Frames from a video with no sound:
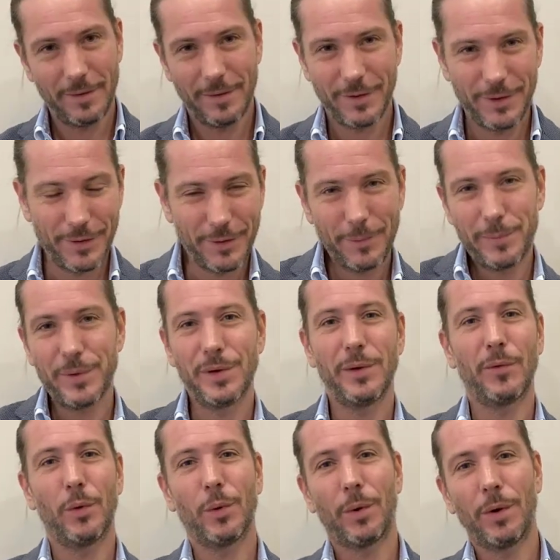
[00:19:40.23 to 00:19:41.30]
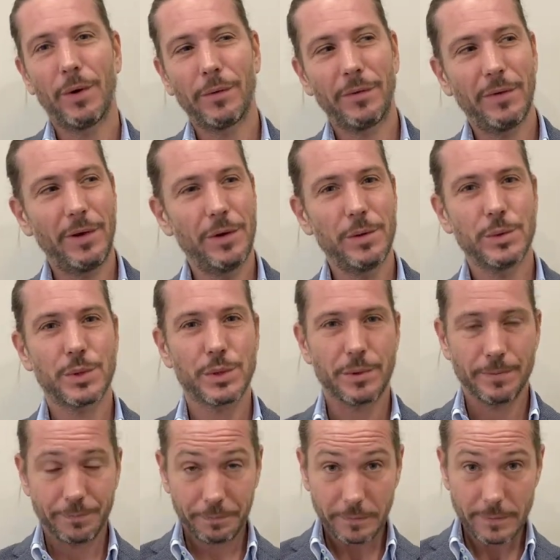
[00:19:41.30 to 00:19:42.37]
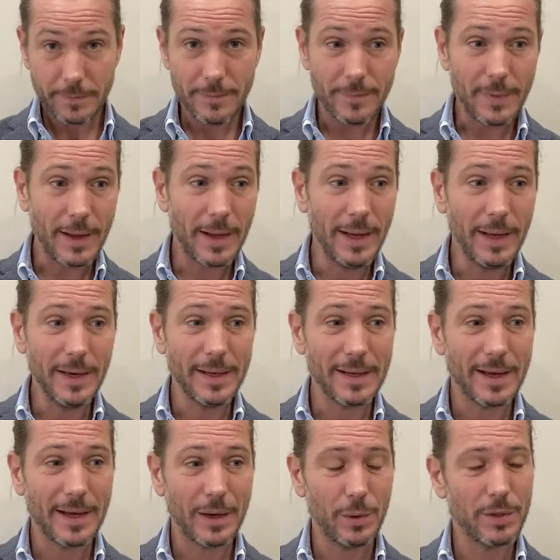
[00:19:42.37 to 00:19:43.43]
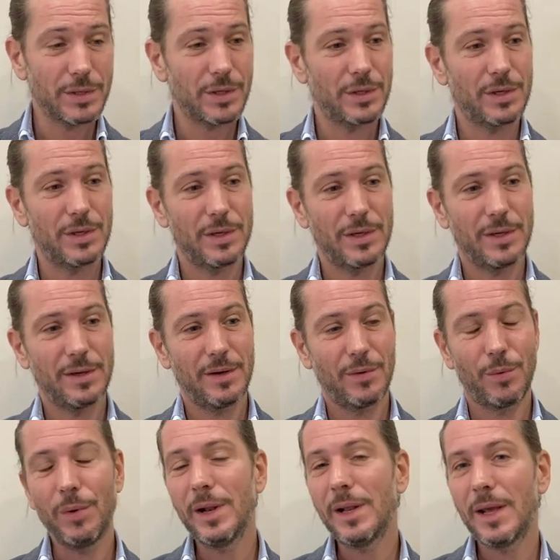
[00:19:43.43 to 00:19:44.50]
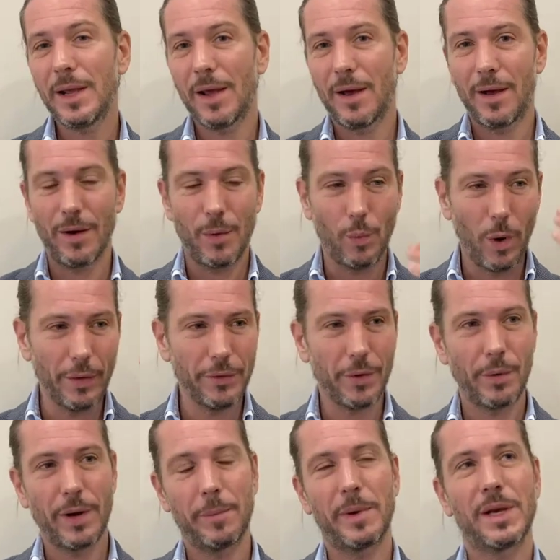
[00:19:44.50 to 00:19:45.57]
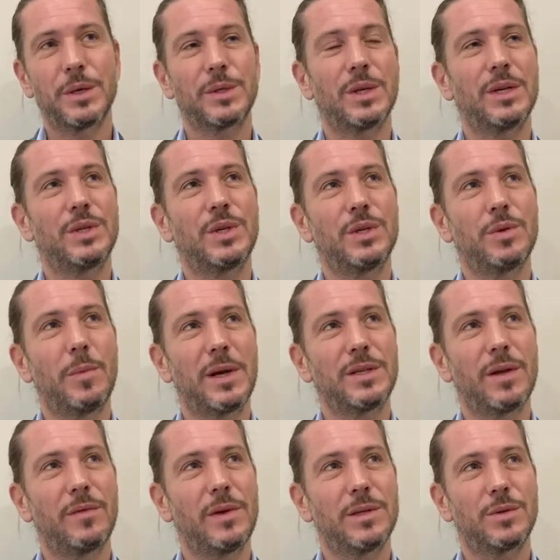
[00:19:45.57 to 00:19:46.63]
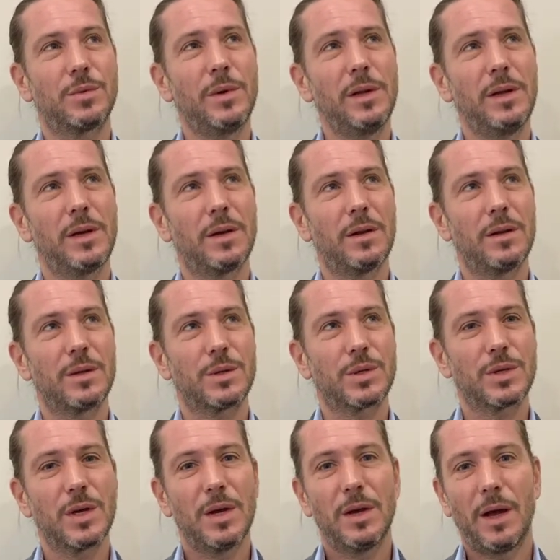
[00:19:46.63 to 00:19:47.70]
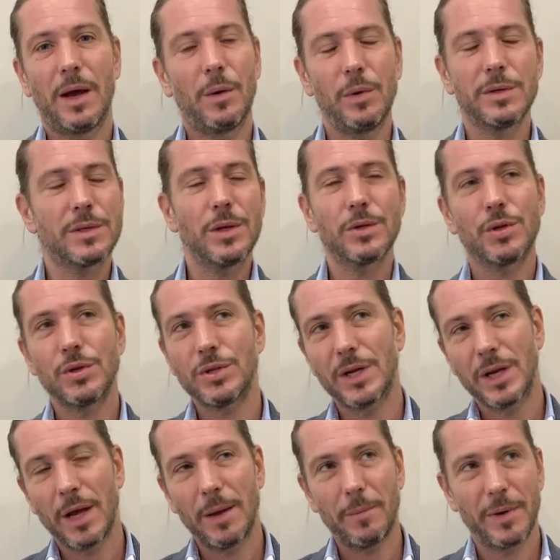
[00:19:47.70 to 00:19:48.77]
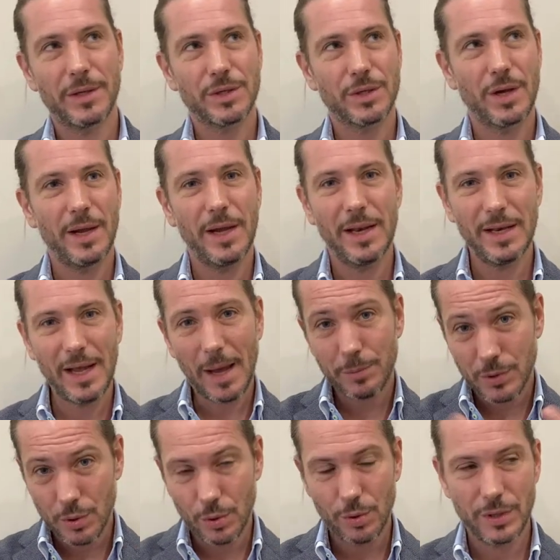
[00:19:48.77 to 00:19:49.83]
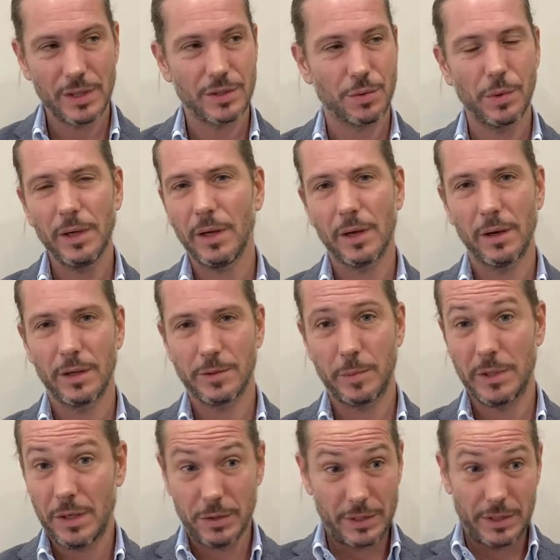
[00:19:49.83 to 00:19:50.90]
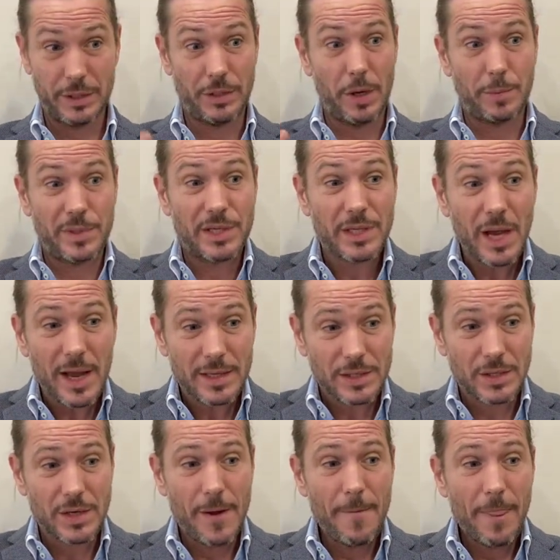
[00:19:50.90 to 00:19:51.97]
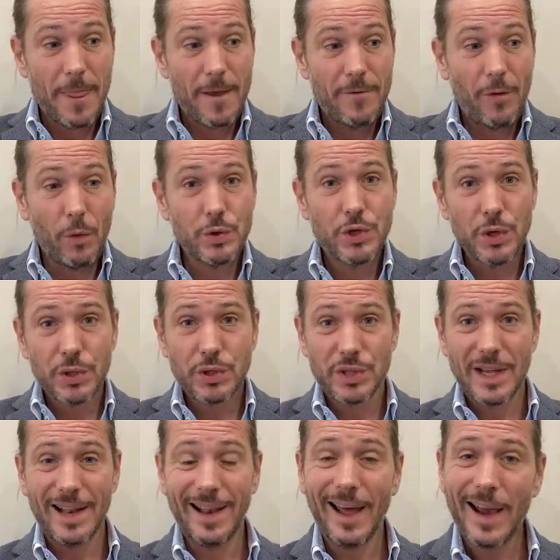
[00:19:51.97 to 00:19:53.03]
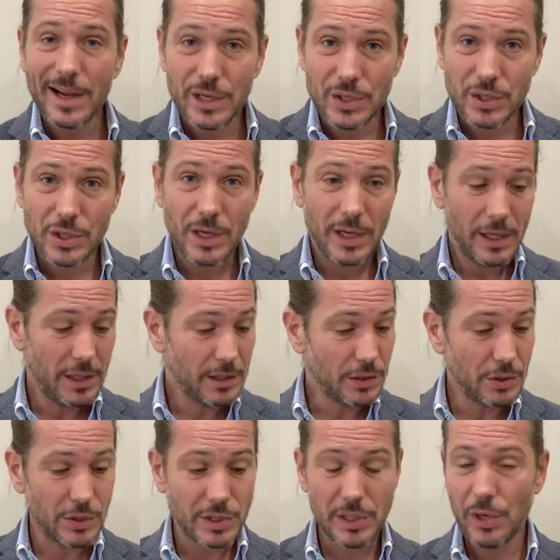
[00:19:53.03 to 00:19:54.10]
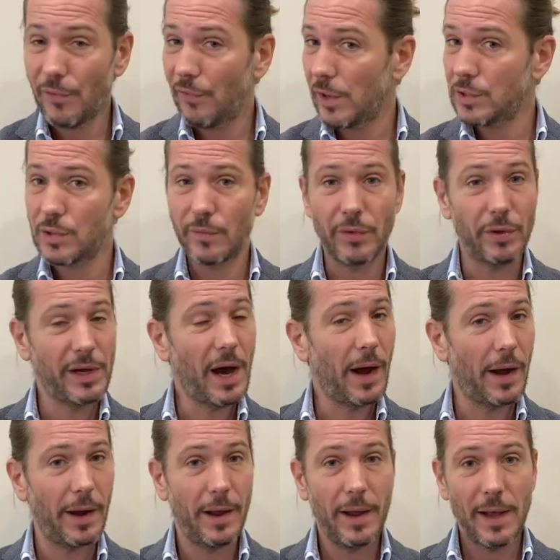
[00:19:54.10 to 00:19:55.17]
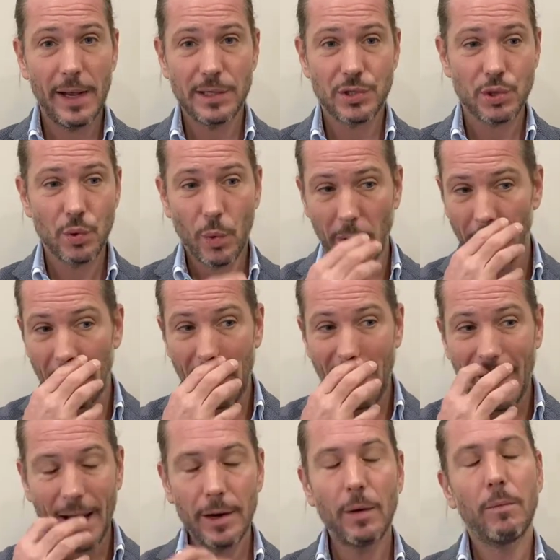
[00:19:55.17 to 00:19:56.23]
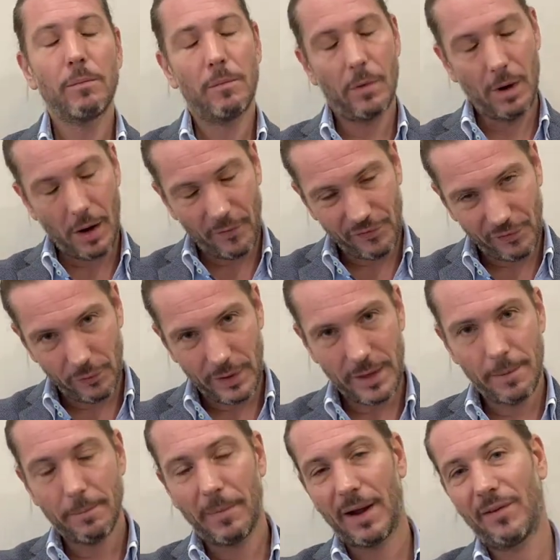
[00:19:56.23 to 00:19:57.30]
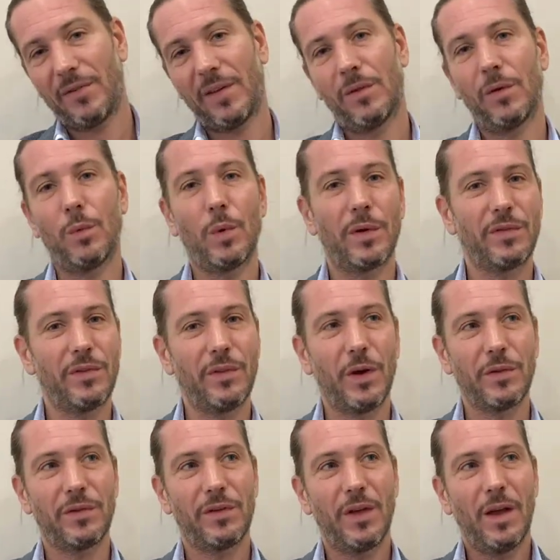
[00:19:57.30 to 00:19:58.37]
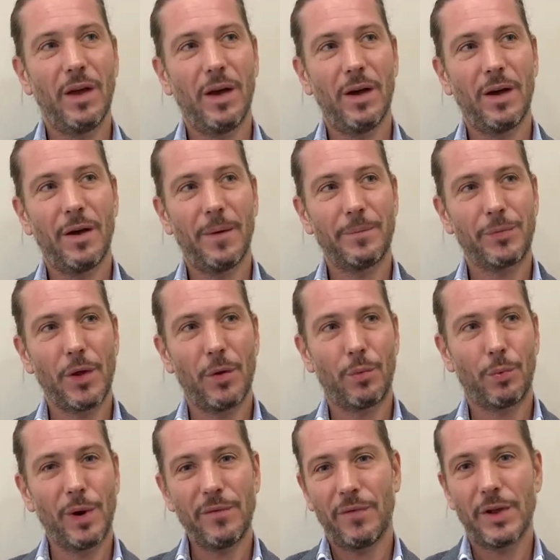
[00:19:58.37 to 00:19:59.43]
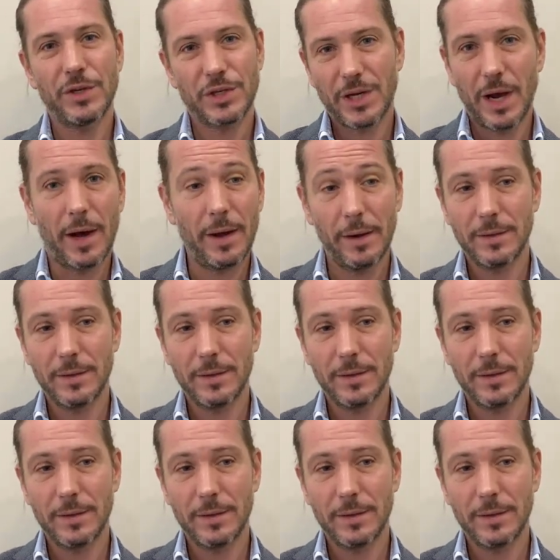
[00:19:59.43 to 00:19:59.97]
you know, beautiful words he used, and I was really wondering, because I said to myself, it's ridiculous. I was not judging him, but in the absolute, it's ridiculous because he's upset. for just lines. He didn't see the face of the guy and so on. And hopefully my father was not a revenge guy,